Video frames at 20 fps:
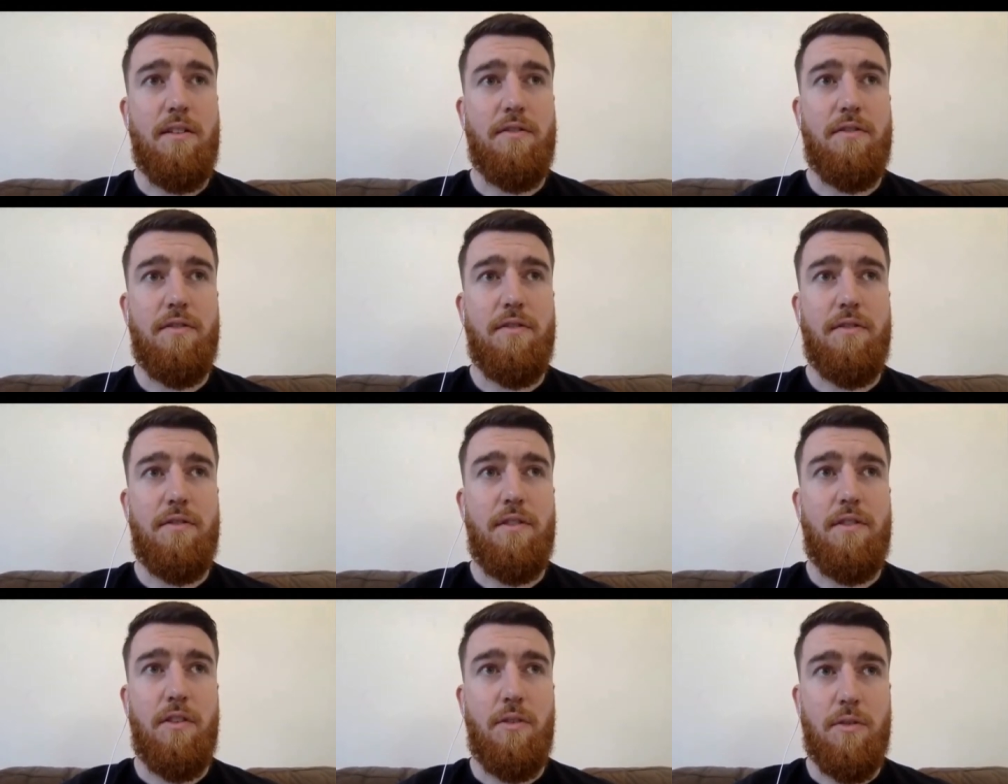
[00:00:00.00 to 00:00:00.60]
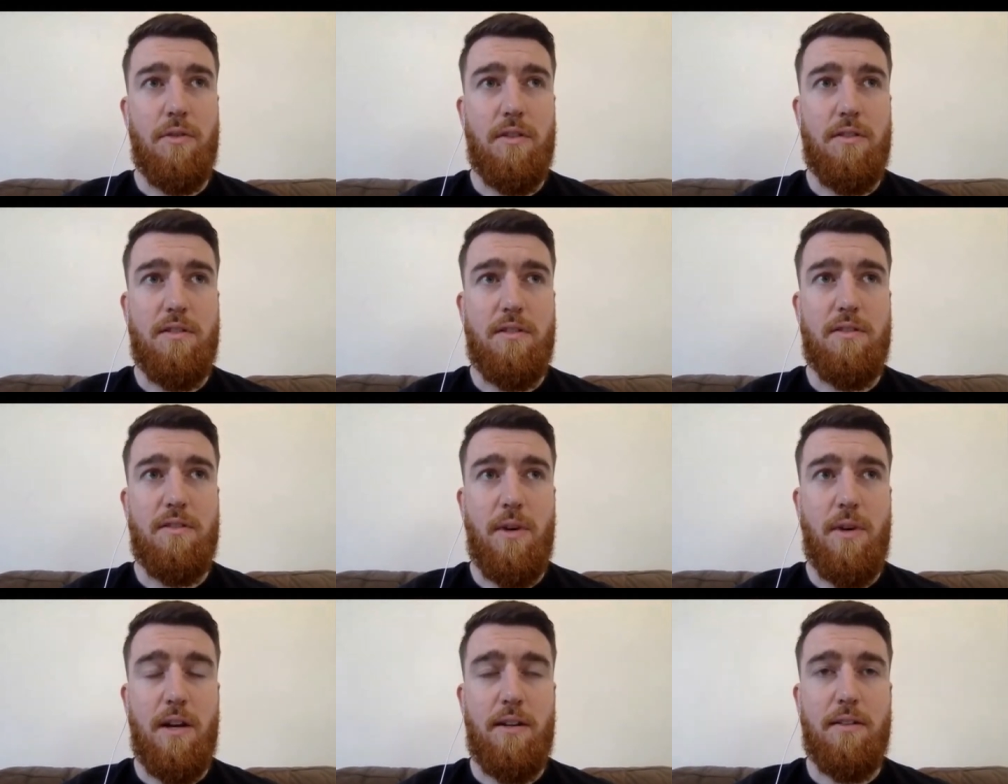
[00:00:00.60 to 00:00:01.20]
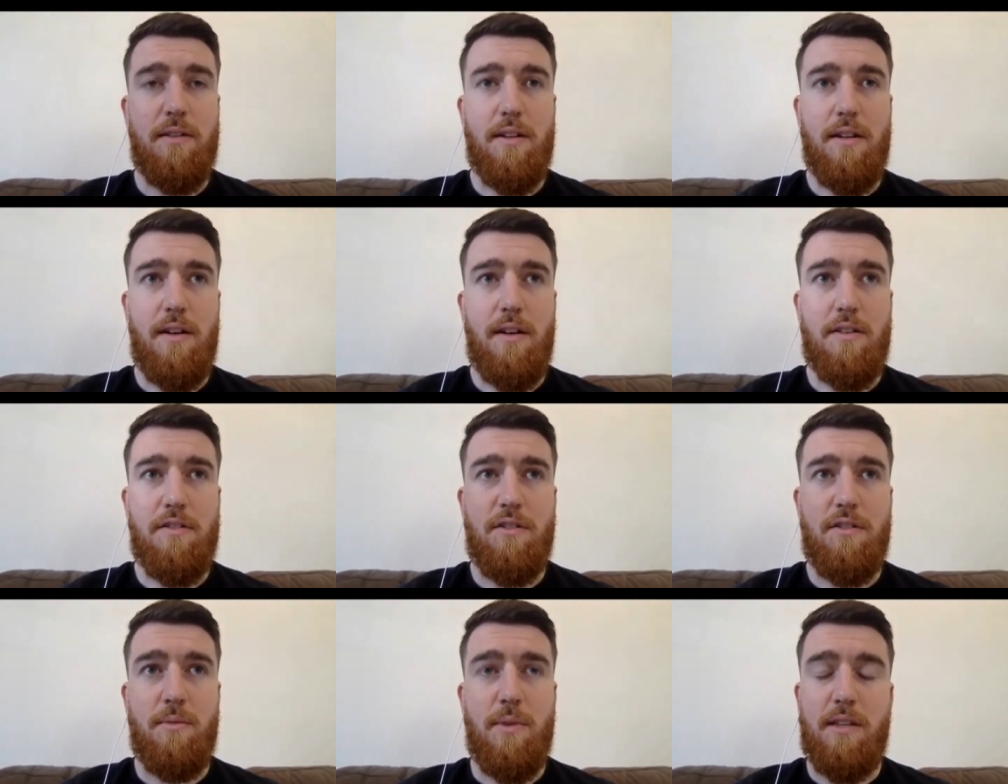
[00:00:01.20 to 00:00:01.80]
noticed as well in the
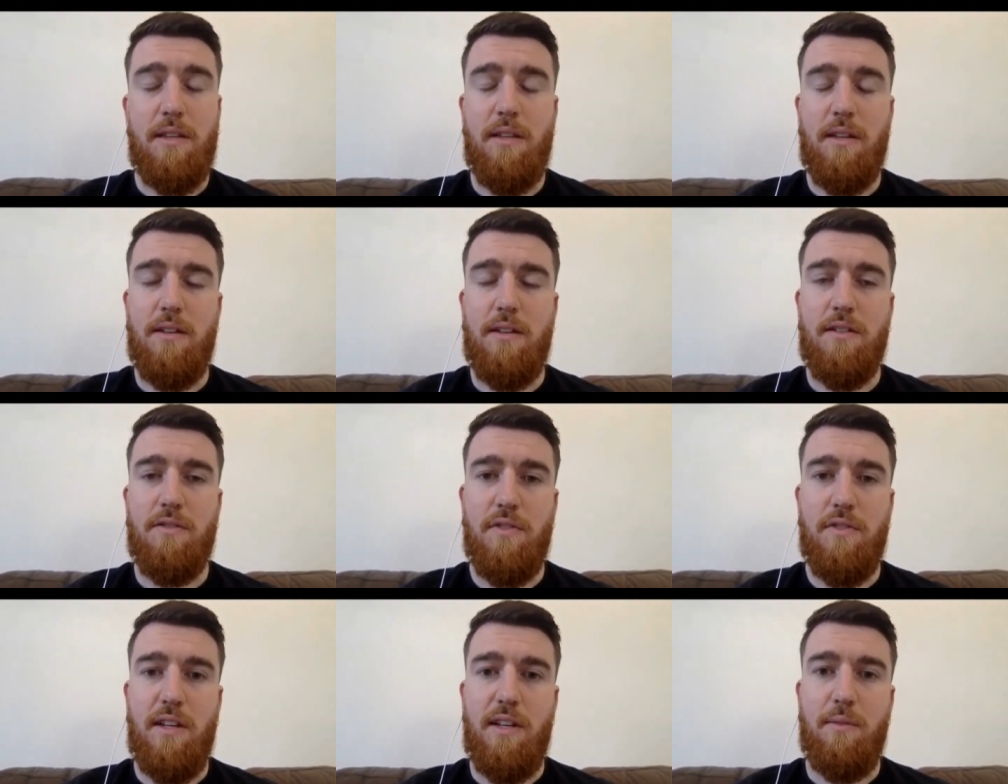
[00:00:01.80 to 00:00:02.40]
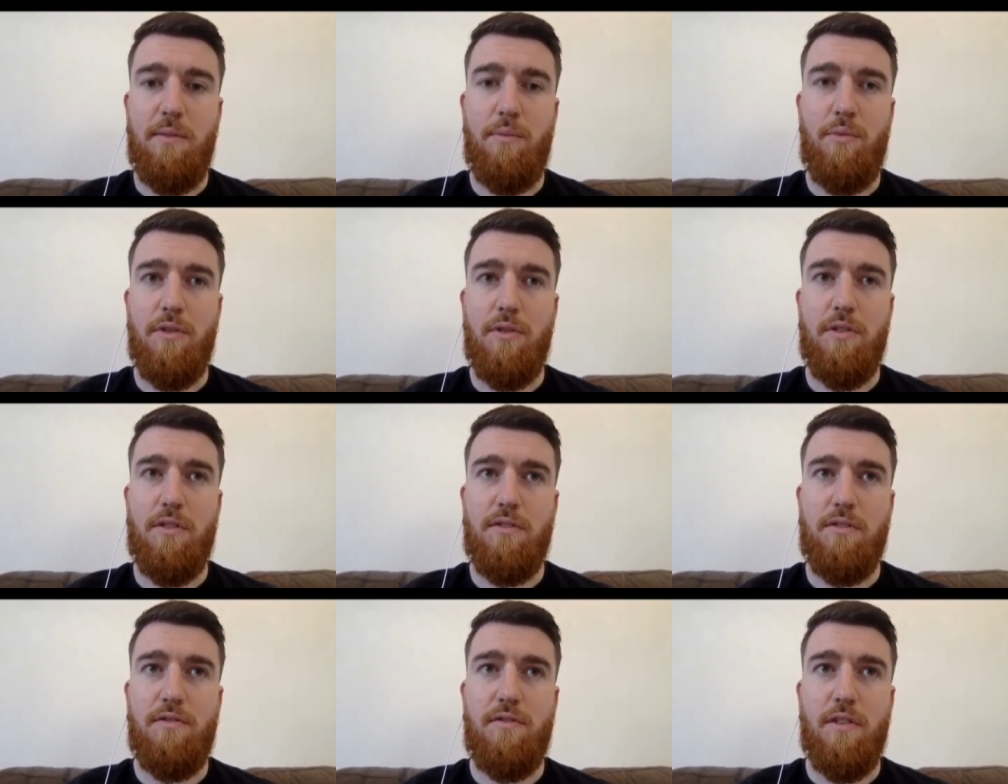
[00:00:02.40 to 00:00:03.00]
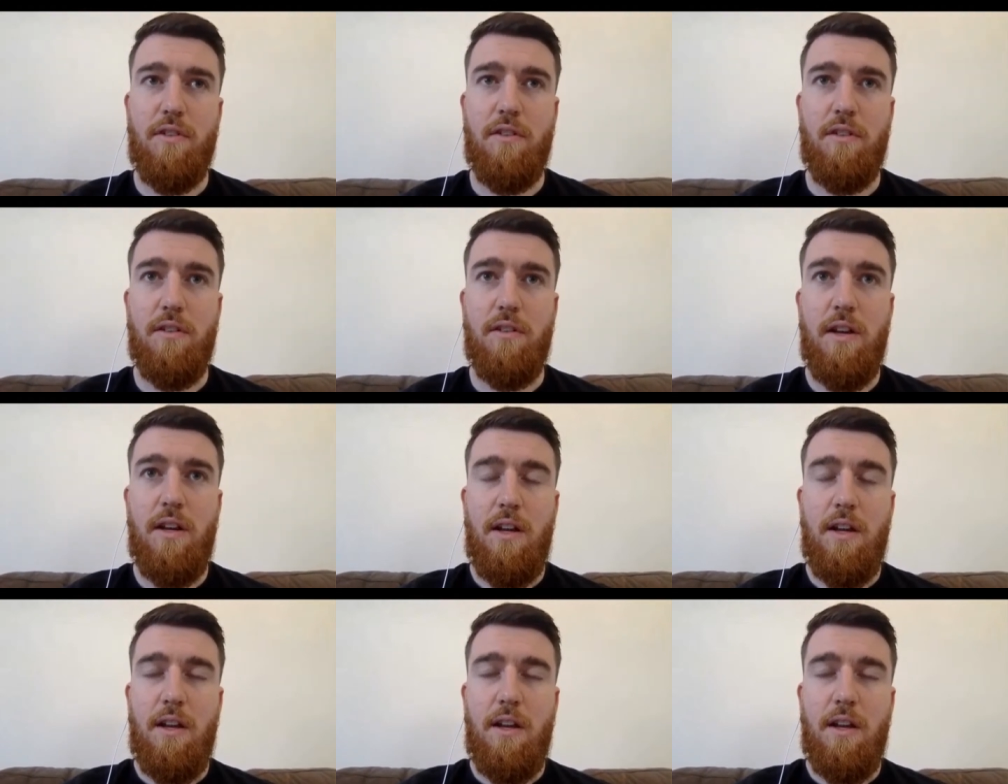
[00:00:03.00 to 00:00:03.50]
classroom, and I think is really important for